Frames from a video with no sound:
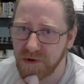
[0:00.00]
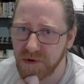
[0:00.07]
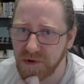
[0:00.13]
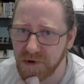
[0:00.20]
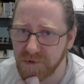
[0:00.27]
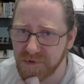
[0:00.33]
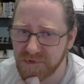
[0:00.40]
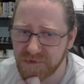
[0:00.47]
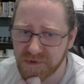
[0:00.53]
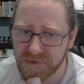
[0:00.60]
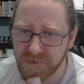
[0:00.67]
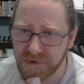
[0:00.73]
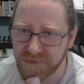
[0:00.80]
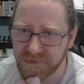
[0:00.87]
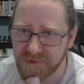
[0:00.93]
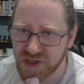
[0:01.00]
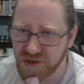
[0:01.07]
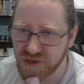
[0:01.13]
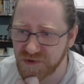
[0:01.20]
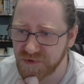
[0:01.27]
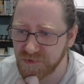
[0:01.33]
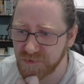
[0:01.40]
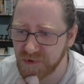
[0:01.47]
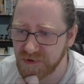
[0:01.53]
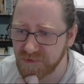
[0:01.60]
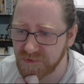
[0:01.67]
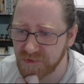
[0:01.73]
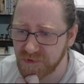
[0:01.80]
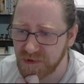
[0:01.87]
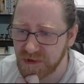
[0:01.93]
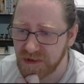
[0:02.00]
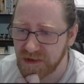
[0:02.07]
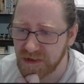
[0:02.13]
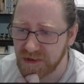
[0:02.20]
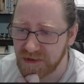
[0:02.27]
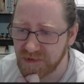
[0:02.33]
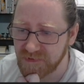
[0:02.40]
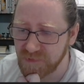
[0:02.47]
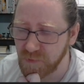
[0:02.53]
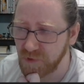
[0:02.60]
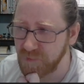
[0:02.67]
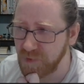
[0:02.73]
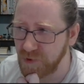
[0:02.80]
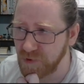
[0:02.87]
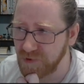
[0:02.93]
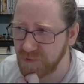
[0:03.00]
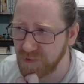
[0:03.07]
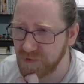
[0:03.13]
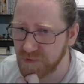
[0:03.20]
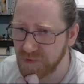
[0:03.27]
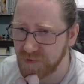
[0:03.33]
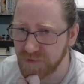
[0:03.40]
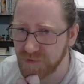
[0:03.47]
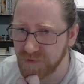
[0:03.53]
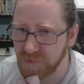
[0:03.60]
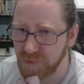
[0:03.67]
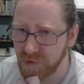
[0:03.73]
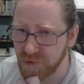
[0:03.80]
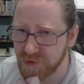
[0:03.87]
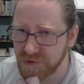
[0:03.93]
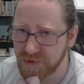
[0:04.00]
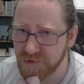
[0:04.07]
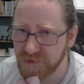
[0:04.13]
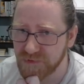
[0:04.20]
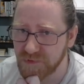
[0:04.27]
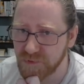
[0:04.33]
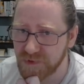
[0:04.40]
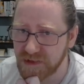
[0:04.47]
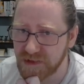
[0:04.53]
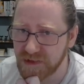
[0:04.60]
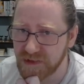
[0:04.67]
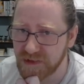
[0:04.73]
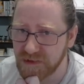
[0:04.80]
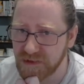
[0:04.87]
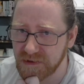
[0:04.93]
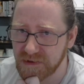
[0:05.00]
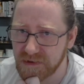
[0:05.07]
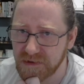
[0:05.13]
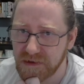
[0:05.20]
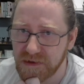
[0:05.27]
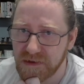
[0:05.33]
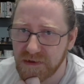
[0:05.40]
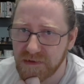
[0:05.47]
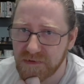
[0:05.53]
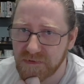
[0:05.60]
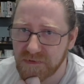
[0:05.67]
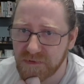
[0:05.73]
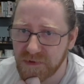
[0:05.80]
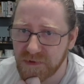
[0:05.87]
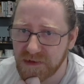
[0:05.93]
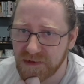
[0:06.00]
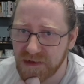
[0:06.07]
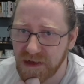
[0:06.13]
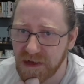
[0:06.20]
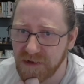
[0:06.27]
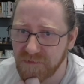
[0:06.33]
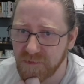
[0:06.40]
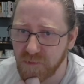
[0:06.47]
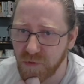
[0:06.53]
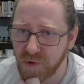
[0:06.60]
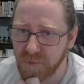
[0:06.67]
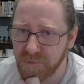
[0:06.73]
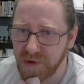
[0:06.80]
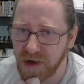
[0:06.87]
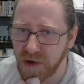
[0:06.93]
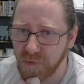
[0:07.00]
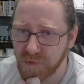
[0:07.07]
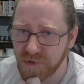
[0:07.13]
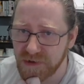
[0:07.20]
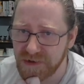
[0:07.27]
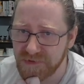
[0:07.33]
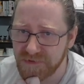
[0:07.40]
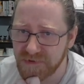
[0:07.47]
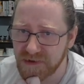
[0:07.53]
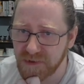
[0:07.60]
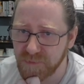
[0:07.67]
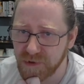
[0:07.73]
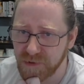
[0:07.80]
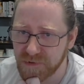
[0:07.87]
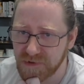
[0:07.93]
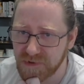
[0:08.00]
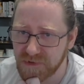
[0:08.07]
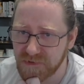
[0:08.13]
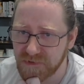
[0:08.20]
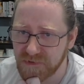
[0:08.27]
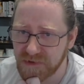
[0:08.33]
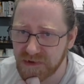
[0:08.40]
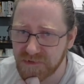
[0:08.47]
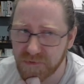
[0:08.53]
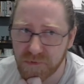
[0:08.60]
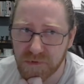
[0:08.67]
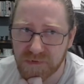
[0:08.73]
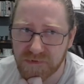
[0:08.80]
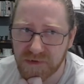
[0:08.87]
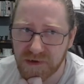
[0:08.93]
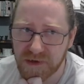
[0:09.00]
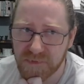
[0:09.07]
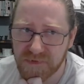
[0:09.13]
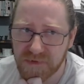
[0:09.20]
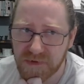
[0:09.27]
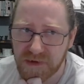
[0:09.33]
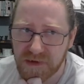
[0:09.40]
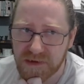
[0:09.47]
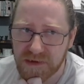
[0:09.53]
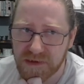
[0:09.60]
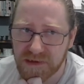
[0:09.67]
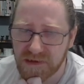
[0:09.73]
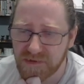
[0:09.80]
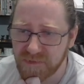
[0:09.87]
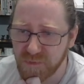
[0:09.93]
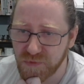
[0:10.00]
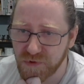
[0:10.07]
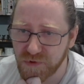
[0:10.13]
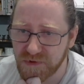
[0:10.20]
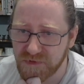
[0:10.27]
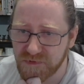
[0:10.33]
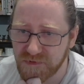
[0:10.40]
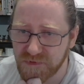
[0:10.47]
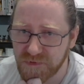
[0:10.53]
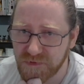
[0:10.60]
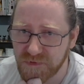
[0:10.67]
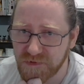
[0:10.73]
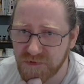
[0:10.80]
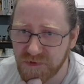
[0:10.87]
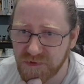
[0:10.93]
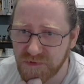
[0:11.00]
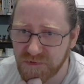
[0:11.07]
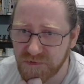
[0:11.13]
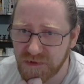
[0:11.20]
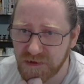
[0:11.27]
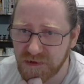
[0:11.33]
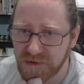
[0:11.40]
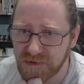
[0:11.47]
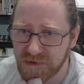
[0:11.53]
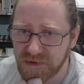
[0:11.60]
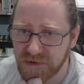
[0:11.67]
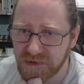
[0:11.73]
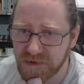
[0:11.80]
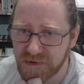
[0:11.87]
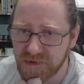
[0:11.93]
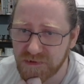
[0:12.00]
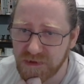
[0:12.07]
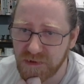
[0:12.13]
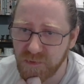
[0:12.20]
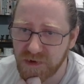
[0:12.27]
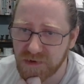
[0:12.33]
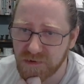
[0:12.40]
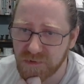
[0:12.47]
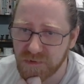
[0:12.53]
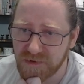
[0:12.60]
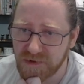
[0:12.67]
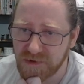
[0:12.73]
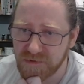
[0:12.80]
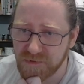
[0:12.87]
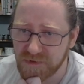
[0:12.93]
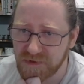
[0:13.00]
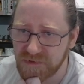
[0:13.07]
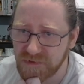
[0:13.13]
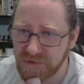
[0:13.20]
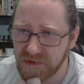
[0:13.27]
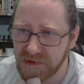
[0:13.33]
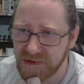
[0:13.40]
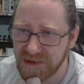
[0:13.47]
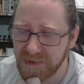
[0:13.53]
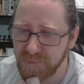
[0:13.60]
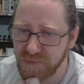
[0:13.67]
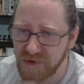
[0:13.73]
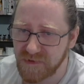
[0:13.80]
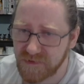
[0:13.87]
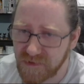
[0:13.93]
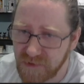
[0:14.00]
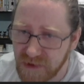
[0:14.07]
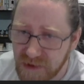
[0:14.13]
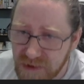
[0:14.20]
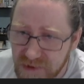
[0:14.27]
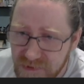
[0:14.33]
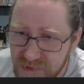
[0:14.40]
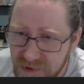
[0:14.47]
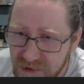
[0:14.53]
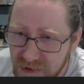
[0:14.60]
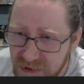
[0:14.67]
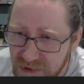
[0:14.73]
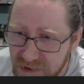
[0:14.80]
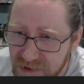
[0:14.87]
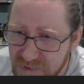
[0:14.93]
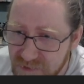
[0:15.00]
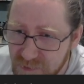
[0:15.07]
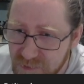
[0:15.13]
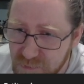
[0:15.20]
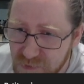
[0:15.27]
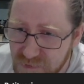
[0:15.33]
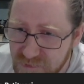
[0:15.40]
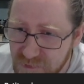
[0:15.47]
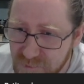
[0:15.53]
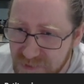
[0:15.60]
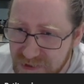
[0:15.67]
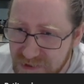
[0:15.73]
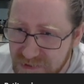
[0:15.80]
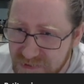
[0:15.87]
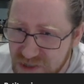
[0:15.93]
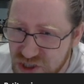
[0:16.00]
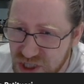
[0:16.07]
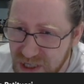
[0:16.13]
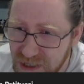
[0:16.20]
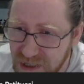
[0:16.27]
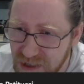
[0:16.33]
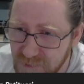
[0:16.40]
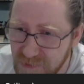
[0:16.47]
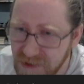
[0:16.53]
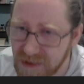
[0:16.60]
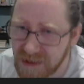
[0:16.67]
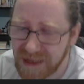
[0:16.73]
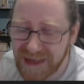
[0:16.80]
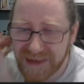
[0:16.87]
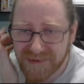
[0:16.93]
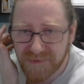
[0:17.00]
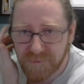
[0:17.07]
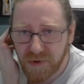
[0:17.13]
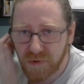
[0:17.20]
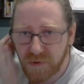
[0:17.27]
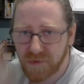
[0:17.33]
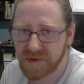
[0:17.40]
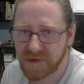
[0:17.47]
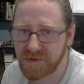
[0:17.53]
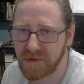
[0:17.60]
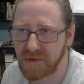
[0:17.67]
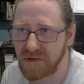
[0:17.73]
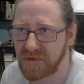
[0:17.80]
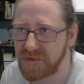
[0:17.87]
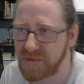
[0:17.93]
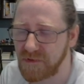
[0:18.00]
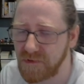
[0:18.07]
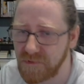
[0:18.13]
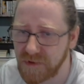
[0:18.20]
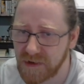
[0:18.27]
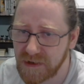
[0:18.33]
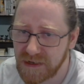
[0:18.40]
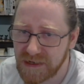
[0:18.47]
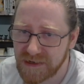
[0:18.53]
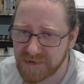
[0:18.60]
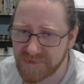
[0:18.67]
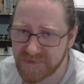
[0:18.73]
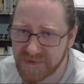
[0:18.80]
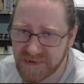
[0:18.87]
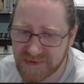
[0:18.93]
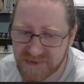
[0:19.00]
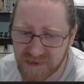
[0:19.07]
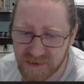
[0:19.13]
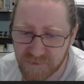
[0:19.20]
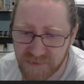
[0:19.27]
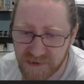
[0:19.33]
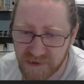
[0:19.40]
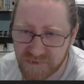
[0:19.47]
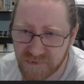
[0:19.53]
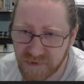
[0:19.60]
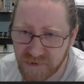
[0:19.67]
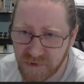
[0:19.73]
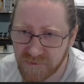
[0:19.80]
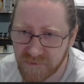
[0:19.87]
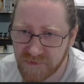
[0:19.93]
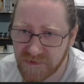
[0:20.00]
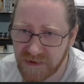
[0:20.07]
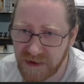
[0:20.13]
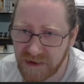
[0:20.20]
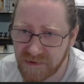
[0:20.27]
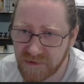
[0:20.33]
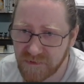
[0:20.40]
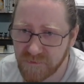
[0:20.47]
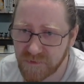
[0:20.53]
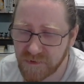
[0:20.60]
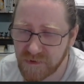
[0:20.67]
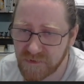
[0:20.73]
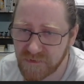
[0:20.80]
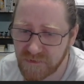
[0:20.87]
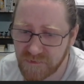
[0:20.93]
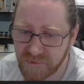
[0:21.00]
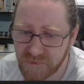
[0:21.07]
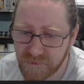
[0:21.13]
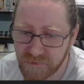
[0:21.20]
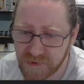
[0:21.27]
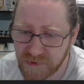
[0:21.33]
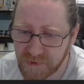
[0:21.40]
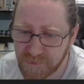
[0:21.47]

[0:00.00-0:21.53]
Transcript: current advantage to try to get more Pokemon on the board, so we can have more power hitting opponents at all times, get more synergies, and okay, we are losing to this Lapraser. They have Muscle Band, Shell Bell, and Pokédoll, so that's gonna be a tough tank for us to